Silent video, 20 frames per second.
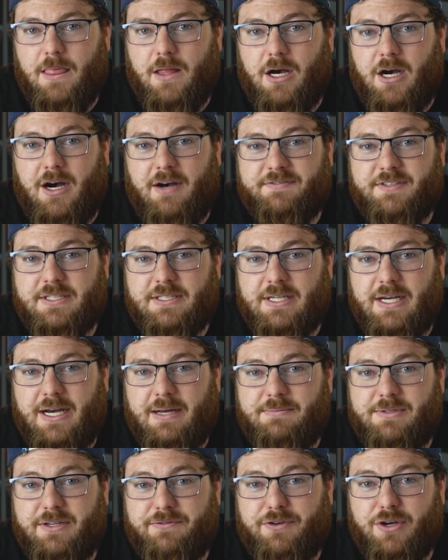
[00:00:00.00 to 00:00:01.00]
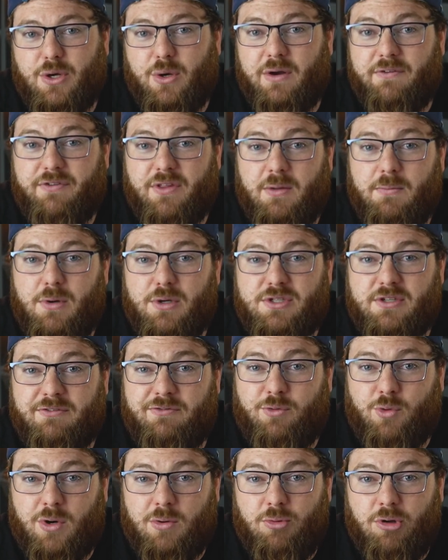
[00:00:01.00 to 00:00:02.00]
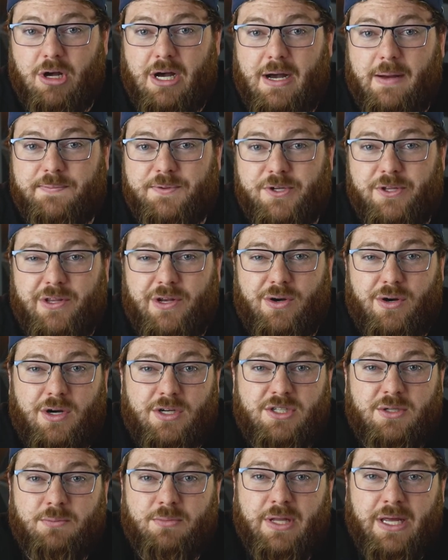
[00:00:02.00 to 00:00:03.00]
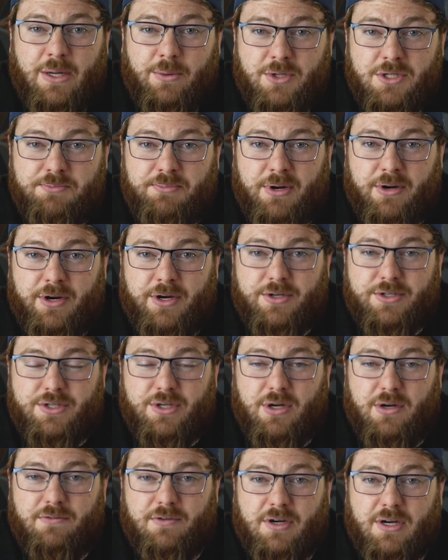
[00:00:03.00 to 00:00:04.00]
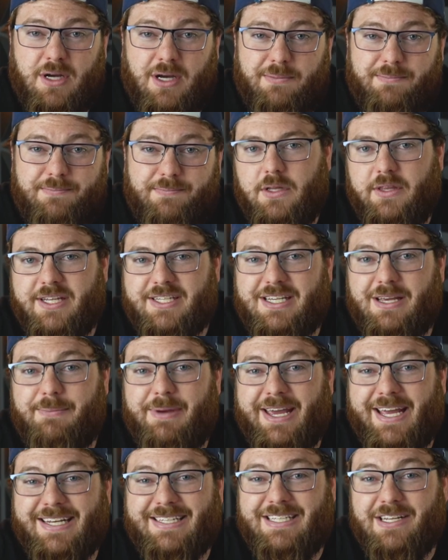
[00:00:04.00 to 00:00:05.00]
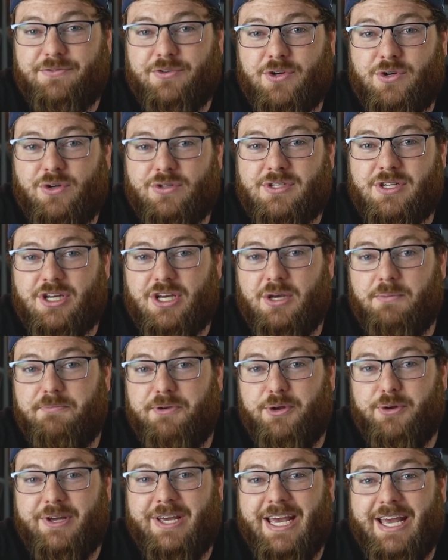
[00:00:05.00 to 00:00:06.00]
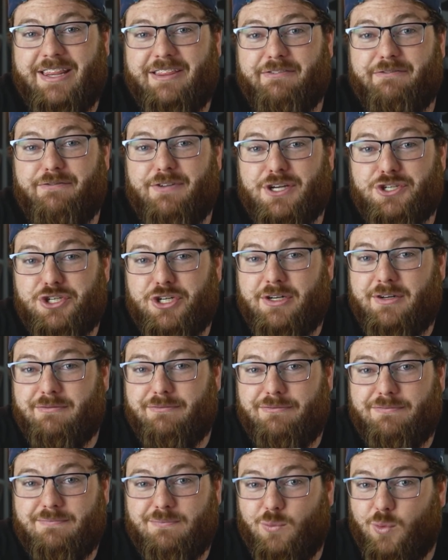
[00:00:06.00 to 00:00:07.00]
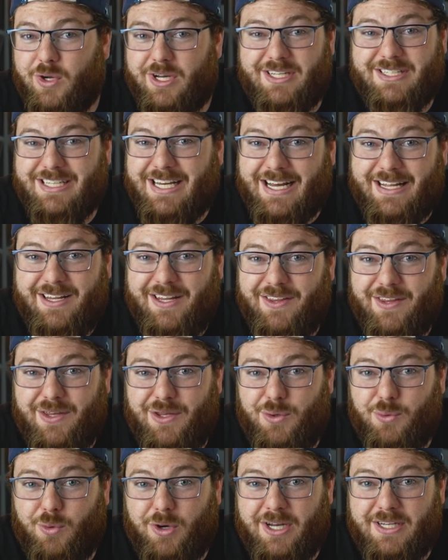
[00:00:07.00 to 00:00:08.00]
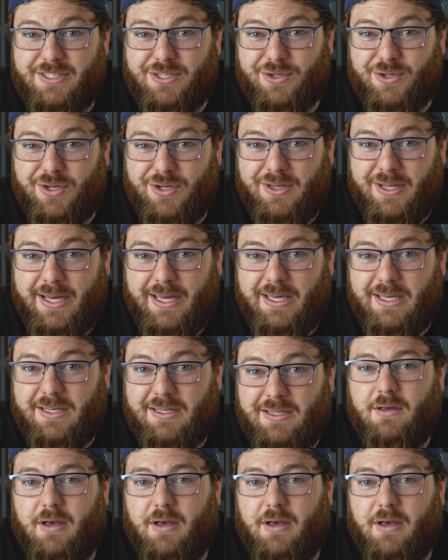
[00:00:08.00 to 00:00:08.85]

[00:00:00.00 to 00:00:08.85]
Oftentimes, if you're going for the most affordable option, there are some language barriers to overcome. This can make it difficult to communicate the vision of what exactly that you want it to look like.